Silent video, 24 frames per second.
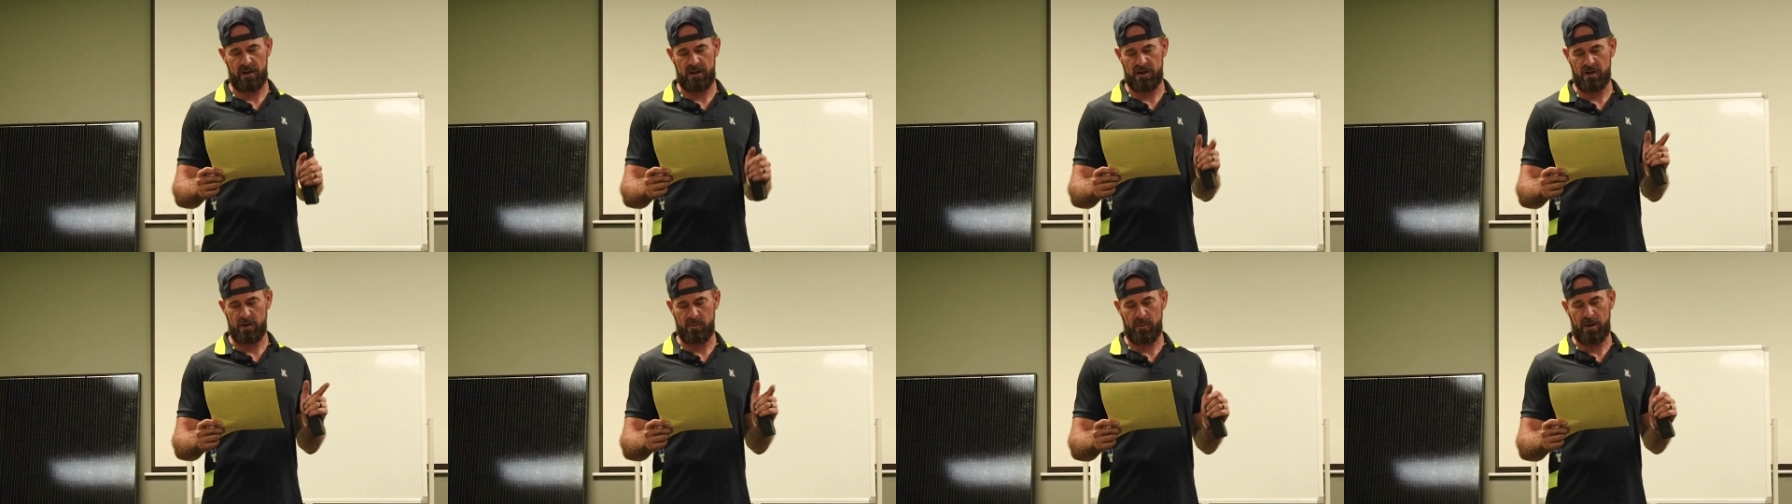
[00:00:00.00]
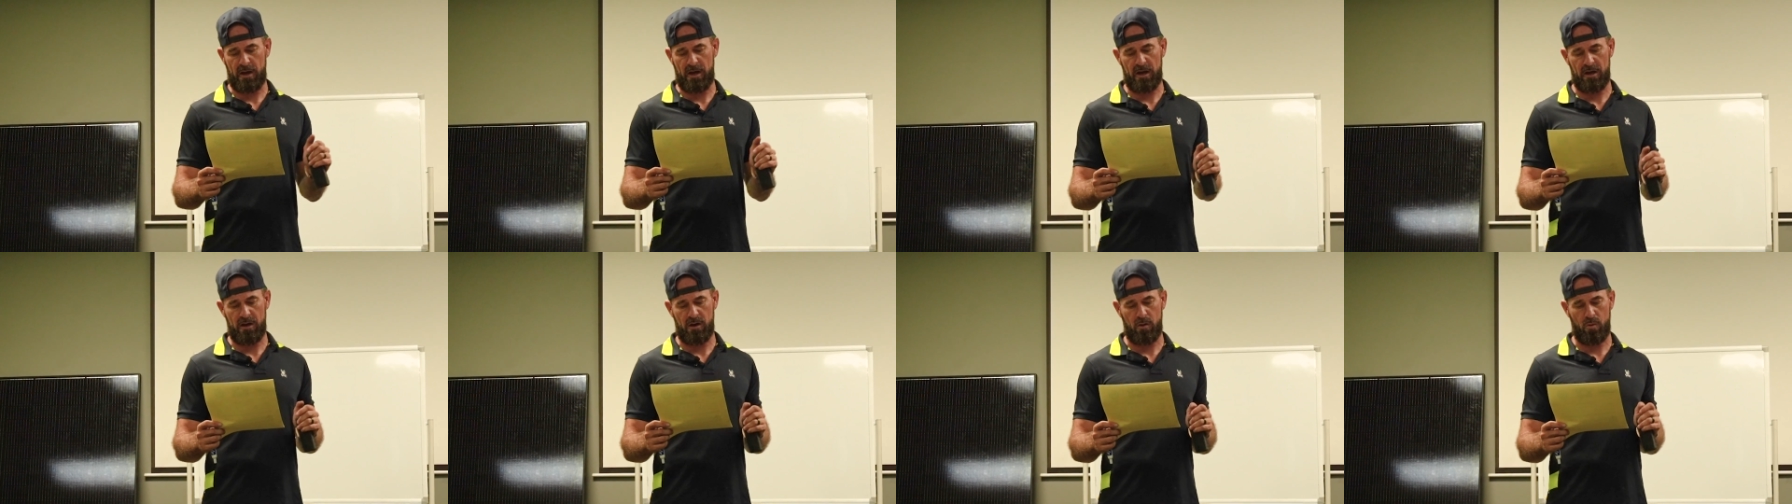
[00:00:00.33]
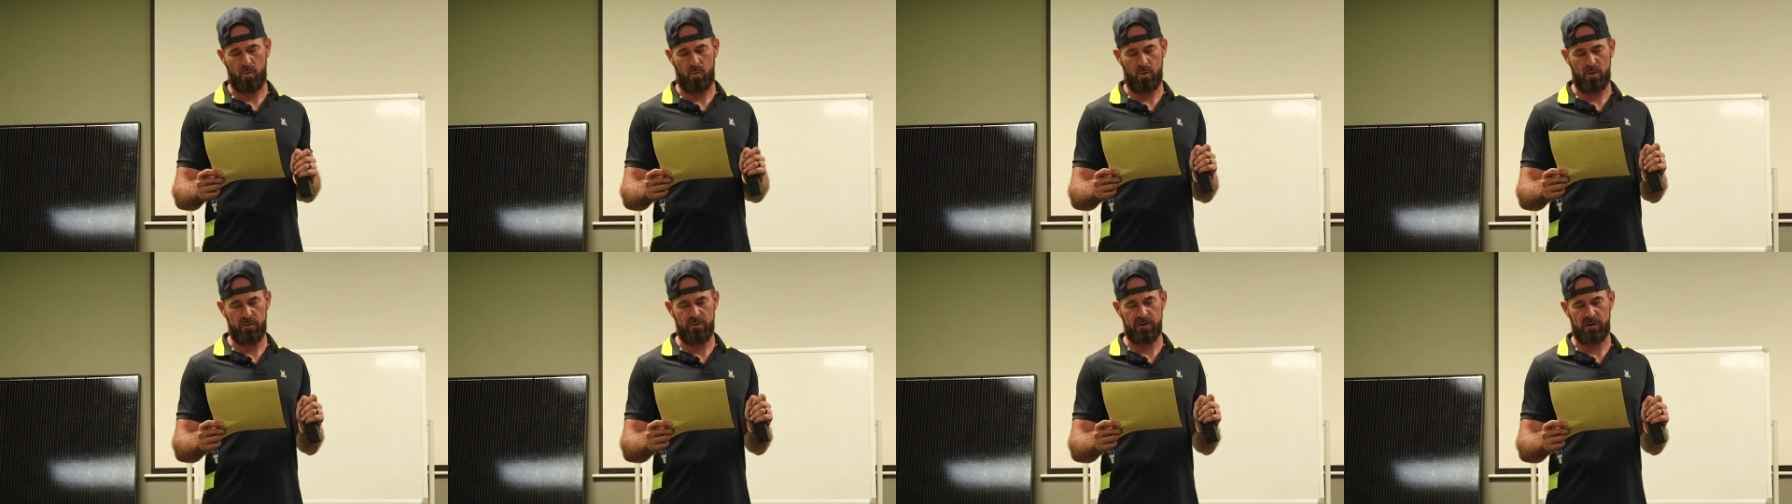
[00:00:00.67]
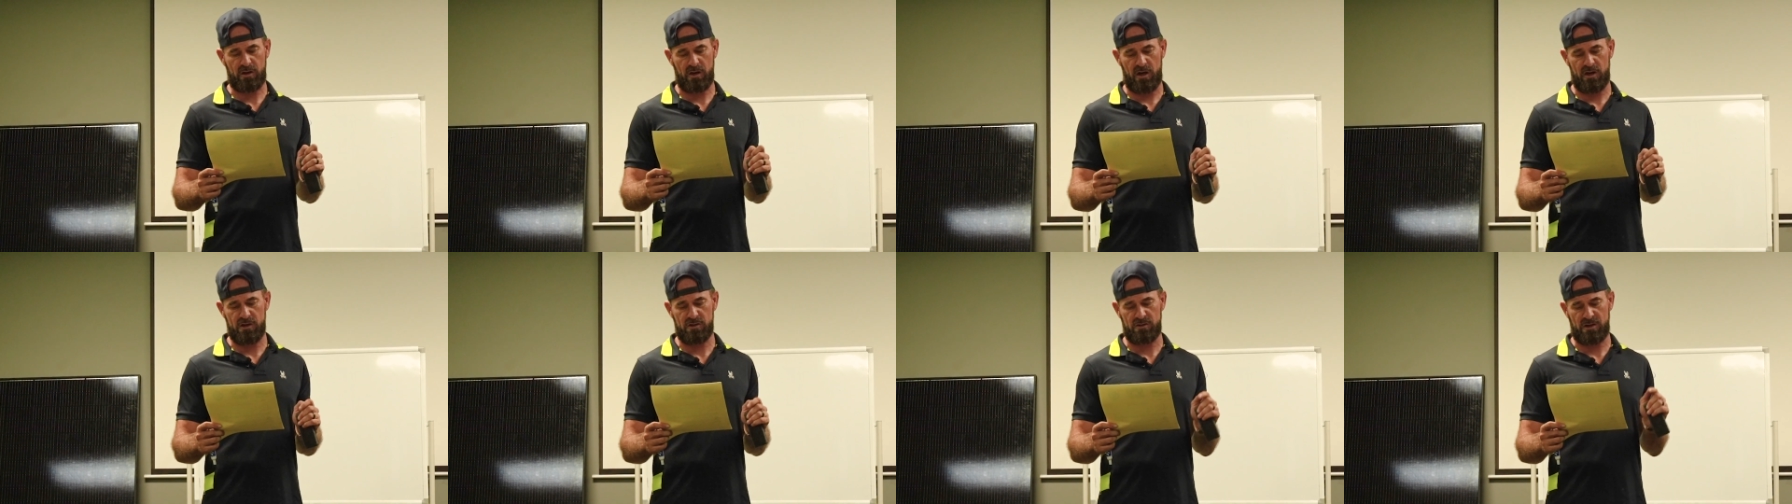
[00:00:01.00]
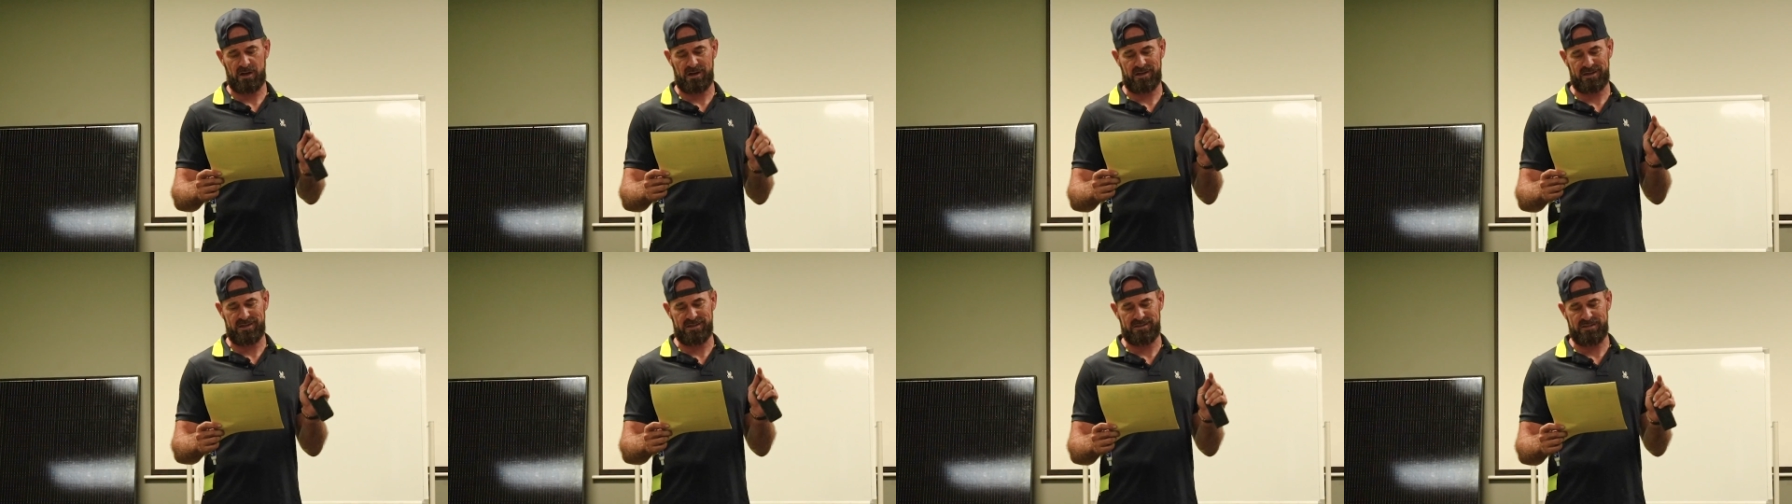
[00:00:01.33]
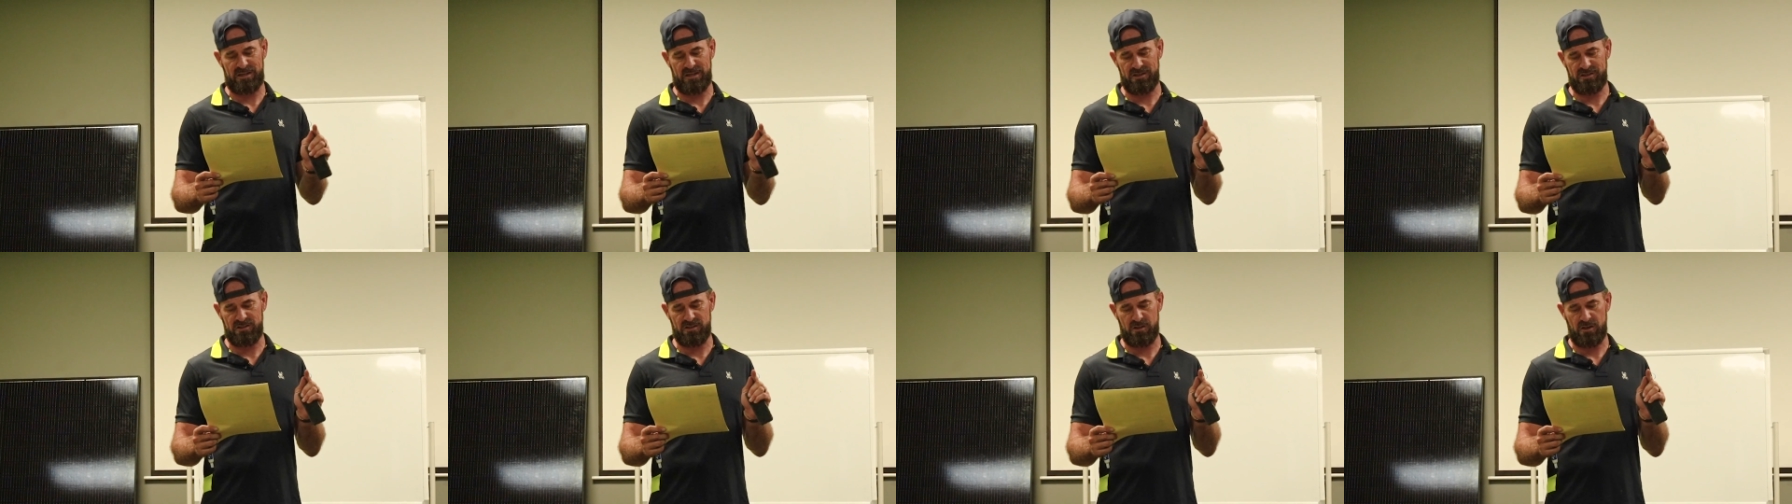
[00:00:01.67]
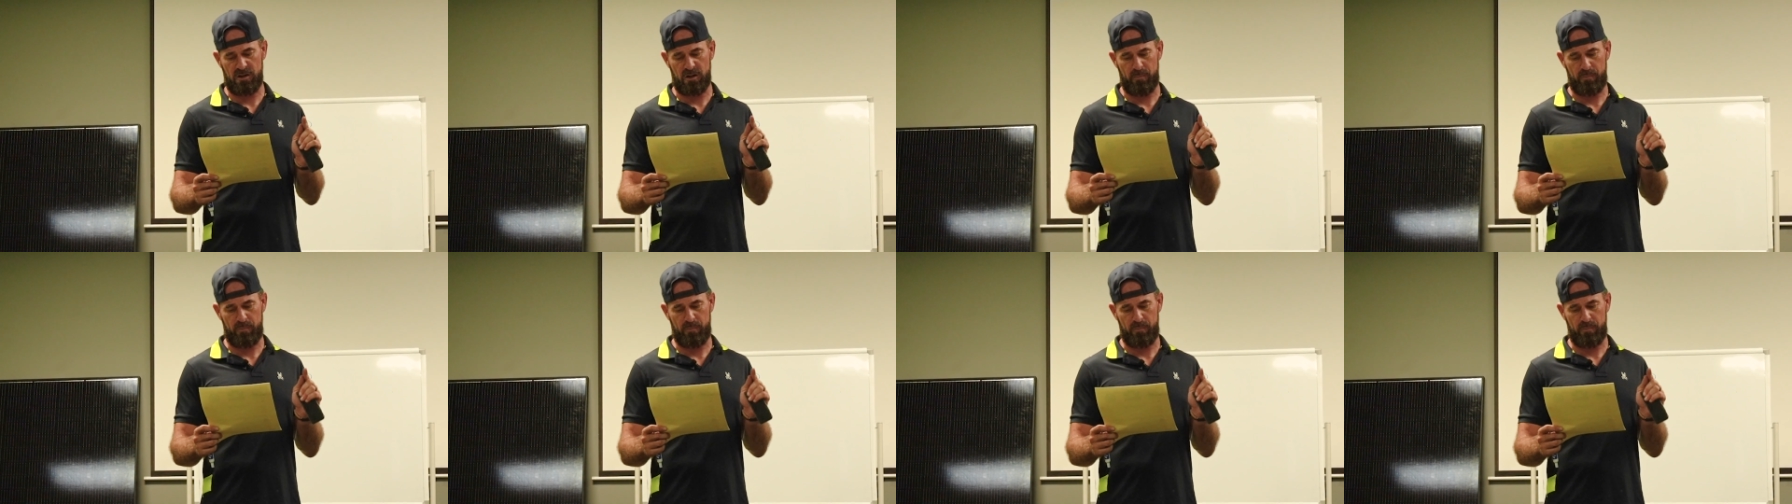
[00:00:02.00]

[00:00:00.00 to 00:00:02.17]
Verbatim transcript: I hereby award the contract contingent